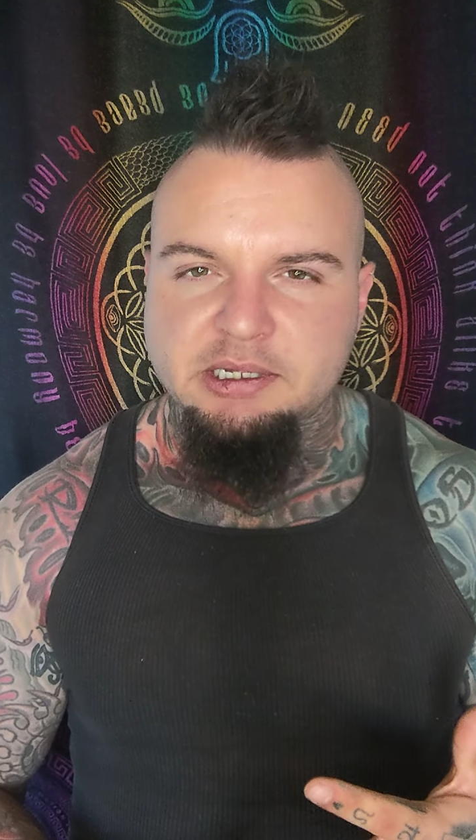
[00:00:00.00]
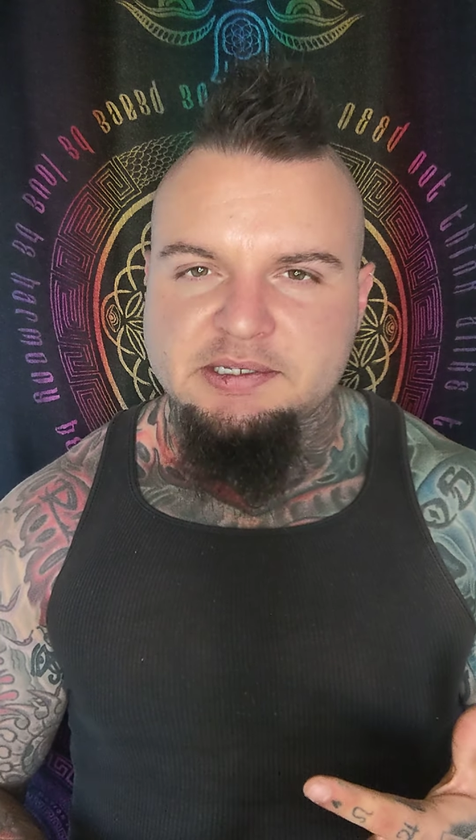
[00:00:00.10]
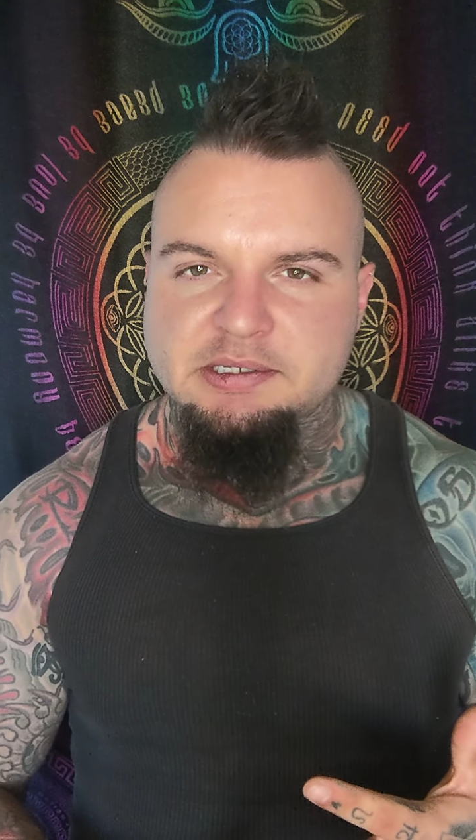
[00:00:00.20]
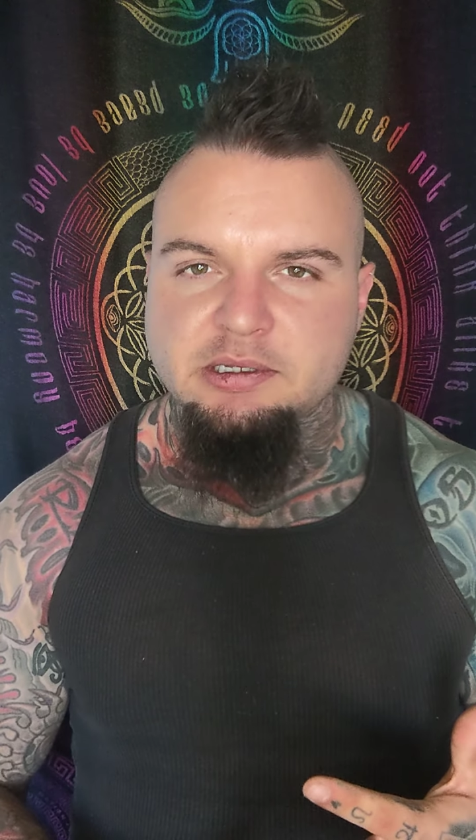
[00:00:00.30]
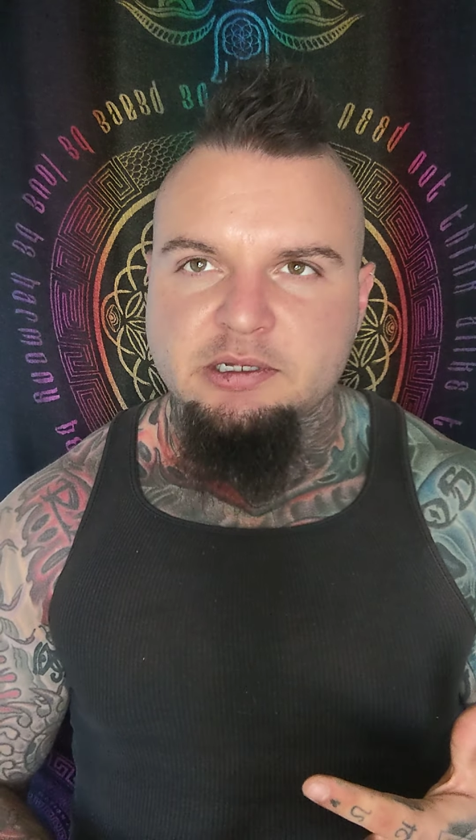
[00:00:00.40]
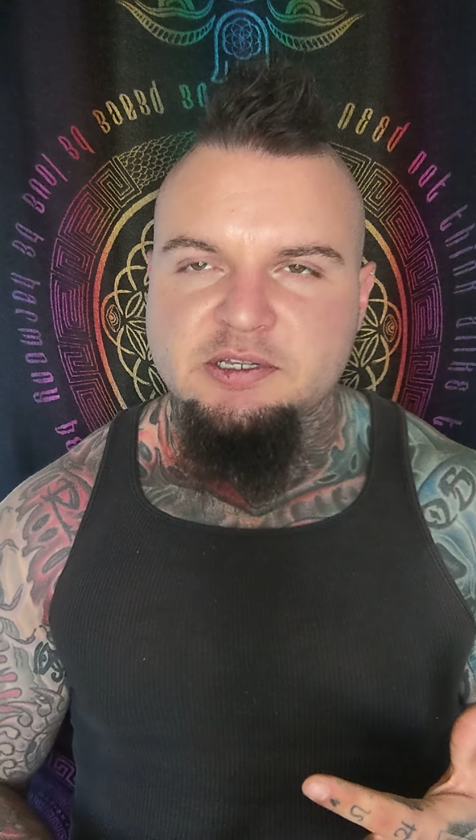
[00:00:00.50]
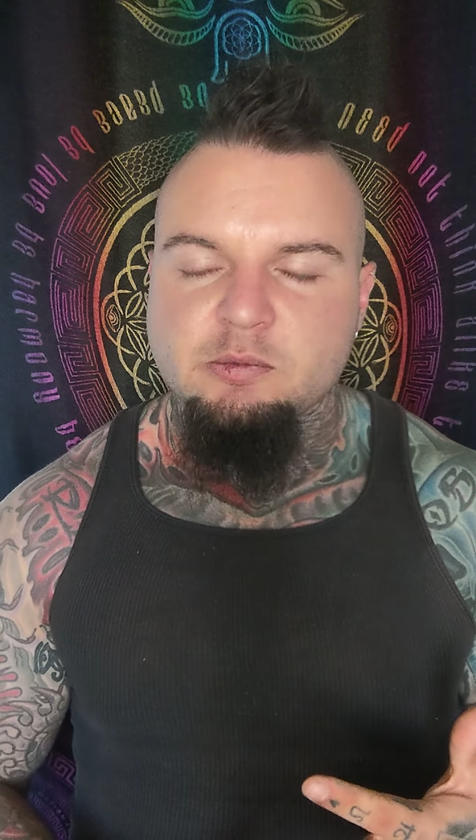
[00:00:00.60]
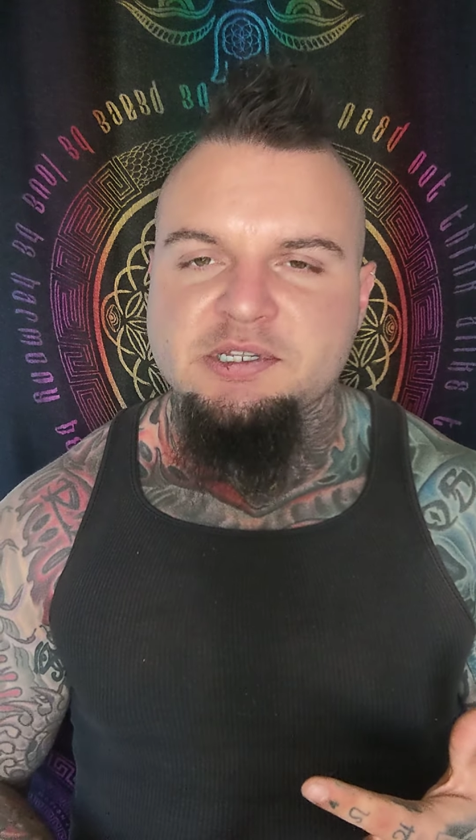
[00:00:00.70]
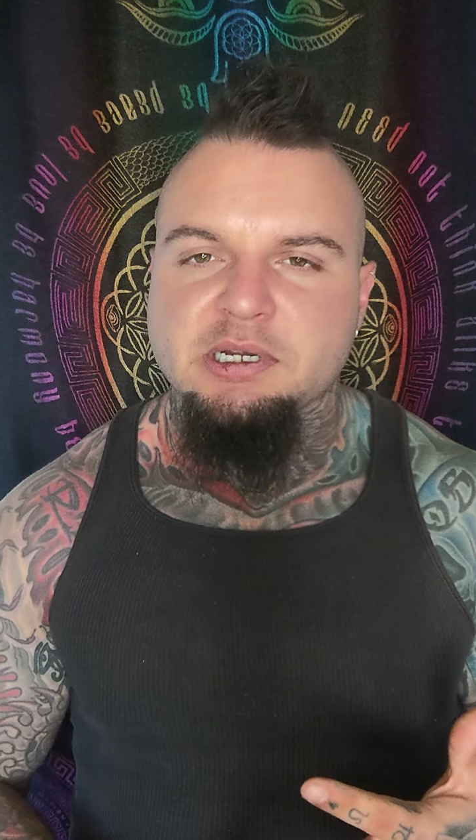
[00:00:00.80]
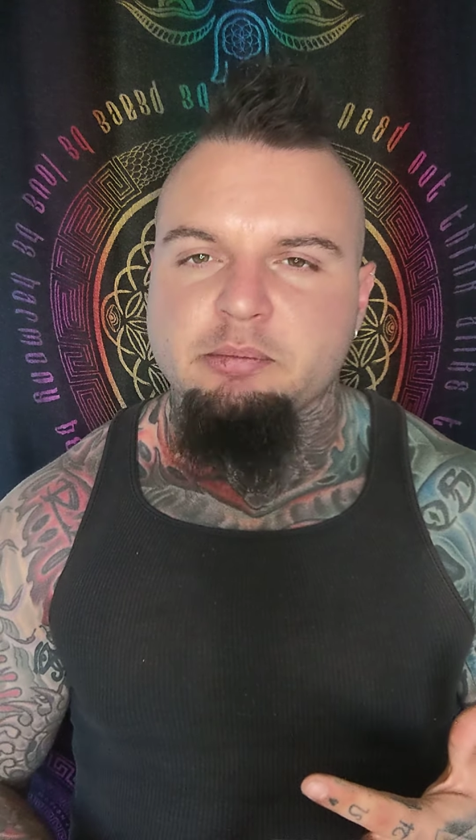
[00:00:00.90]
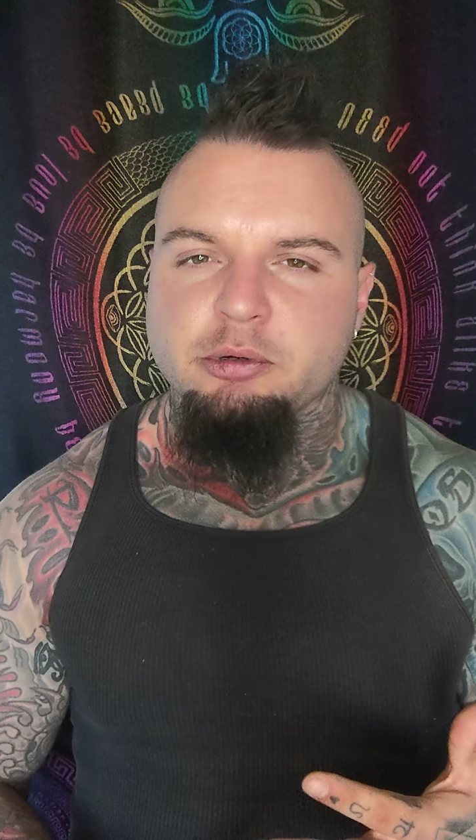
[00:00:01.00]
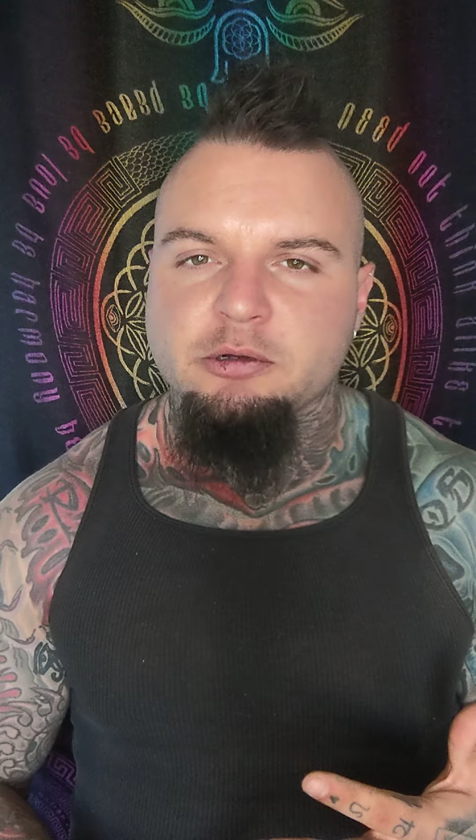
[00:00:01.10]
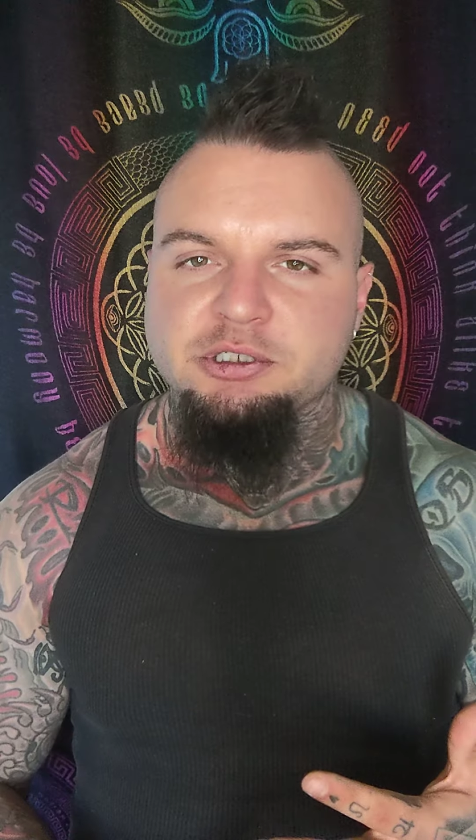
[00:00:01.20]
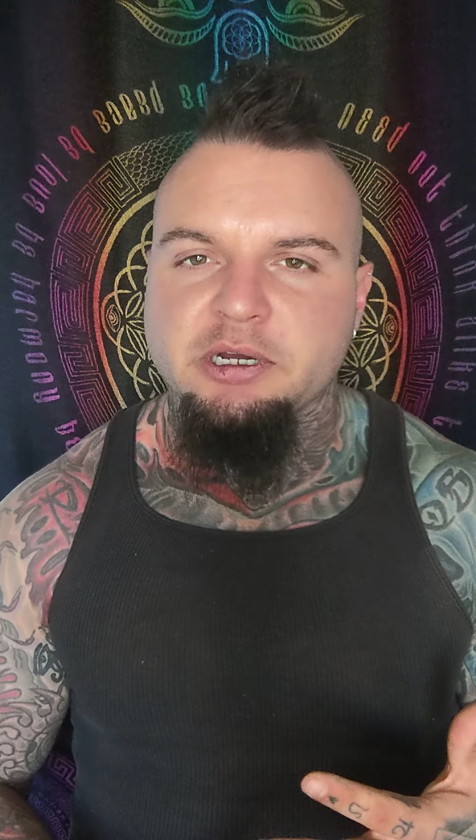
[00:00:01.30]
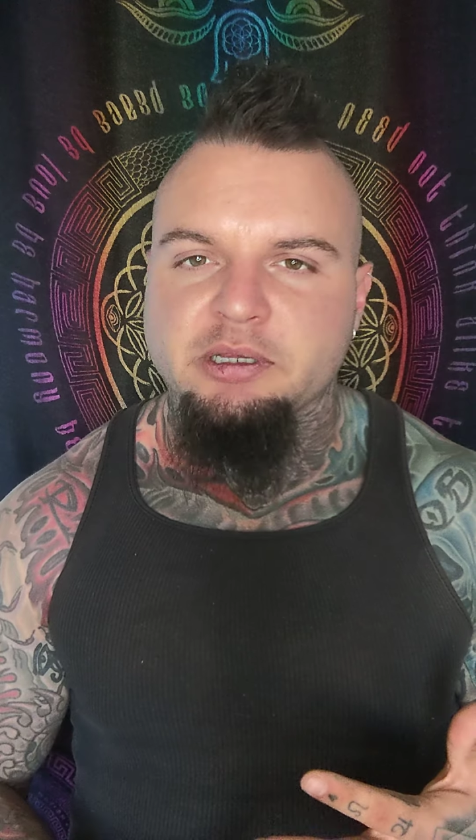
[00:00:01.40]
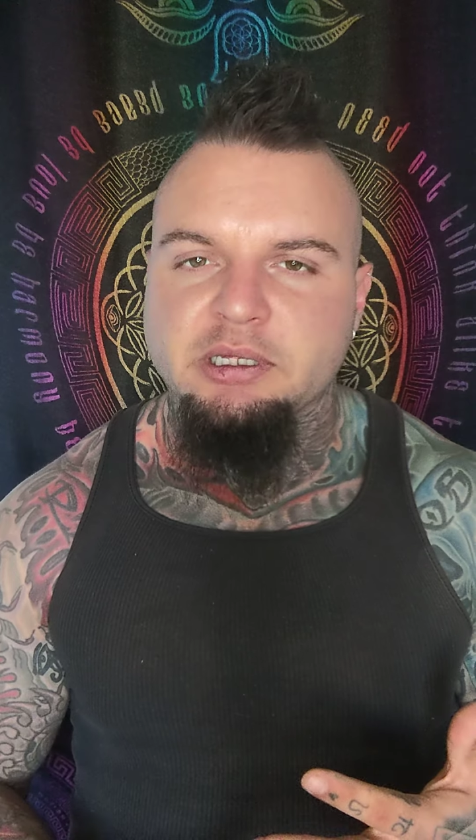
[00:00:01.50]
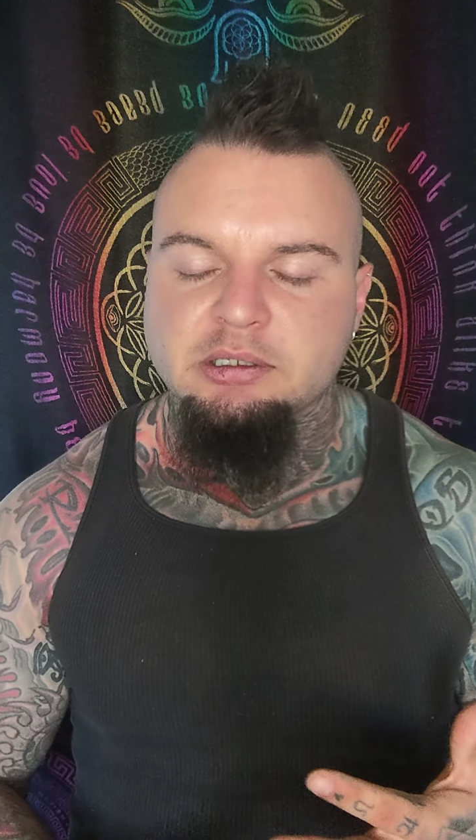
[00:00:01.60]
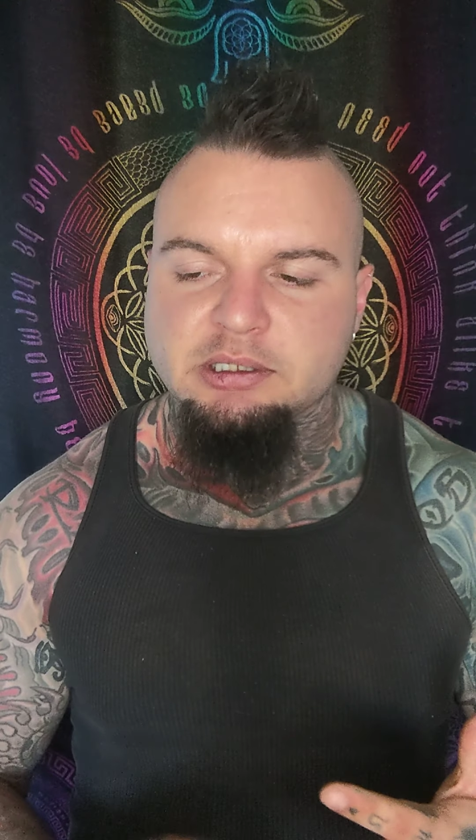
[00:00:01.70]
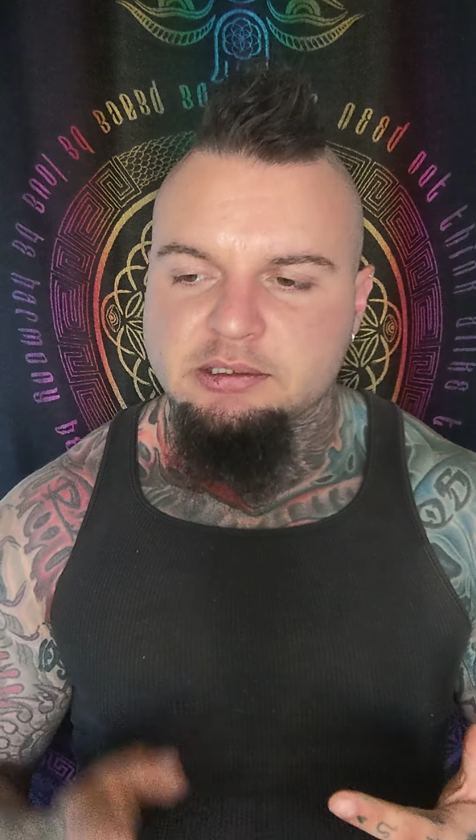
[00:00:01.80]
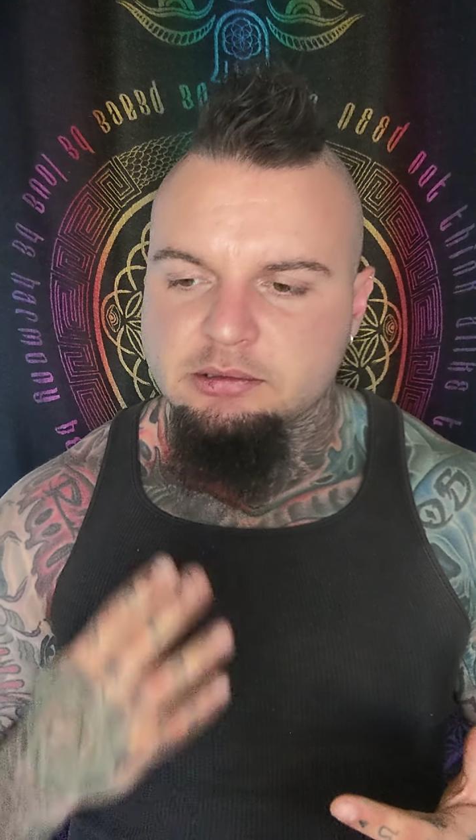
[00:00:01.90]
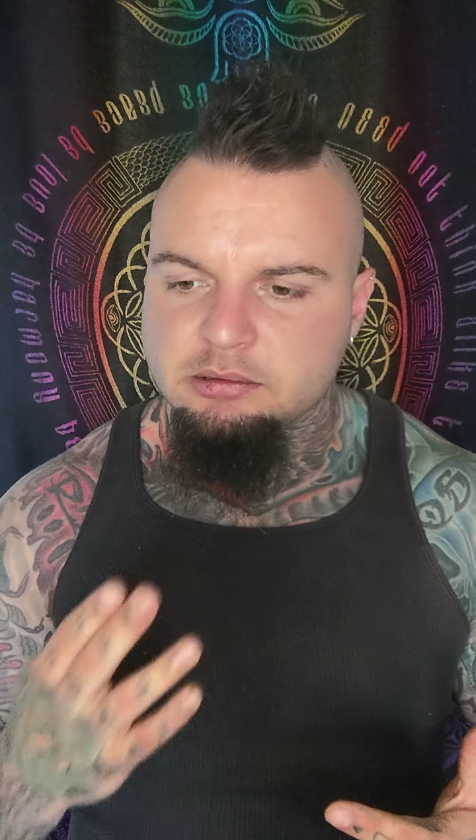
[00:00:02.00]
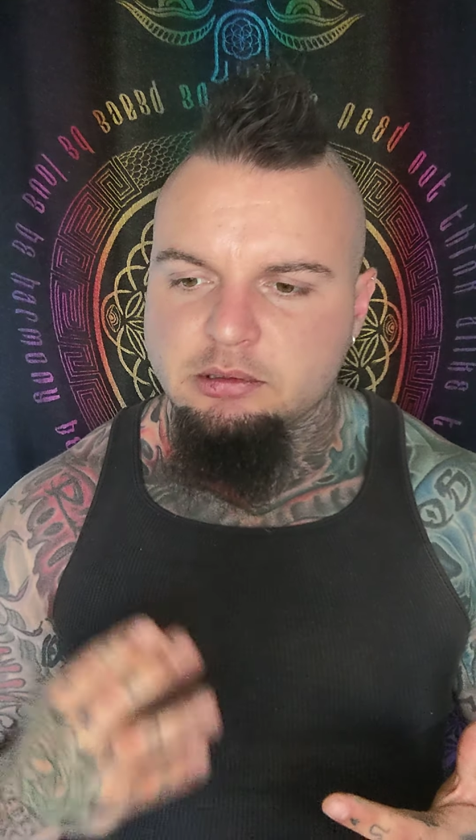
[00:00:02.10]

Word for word: it's it's almost like a pro that that